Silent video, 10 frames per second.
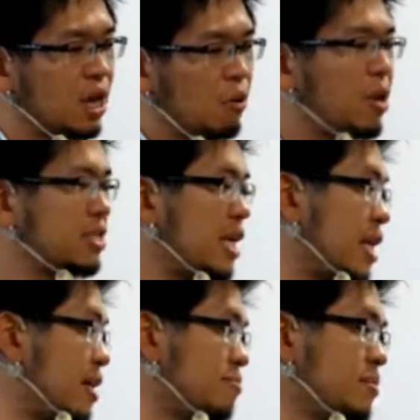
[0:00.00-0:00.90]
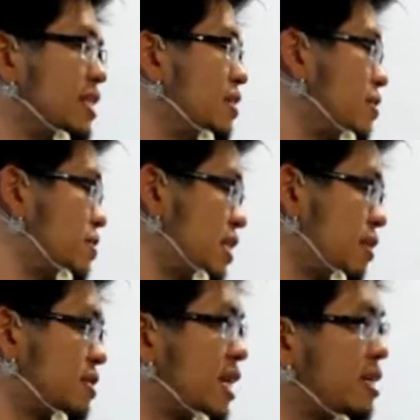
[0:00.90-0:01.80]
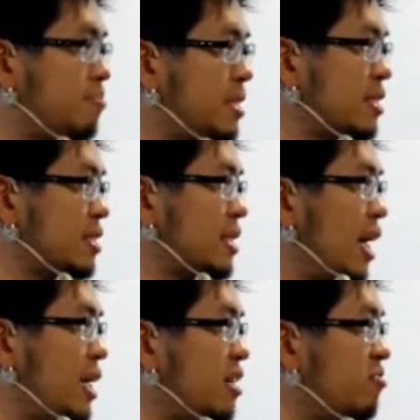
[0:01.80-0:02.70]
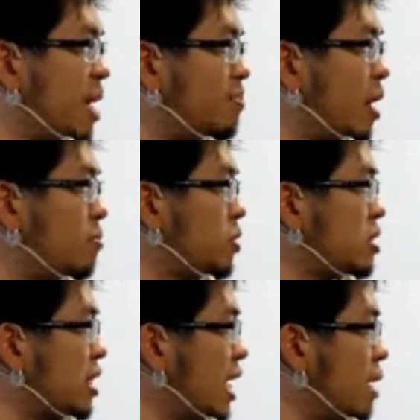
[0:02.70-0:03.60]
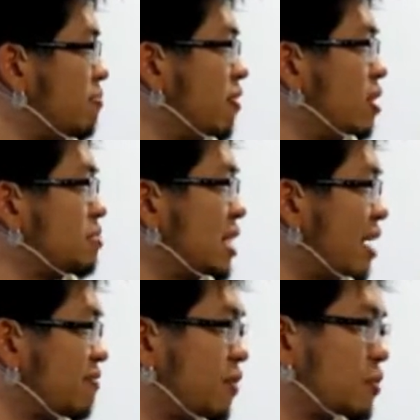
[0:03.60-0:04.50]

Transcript: Whereas, and then you know, there's the other side, the business side of PayPal mostly came from Stanford,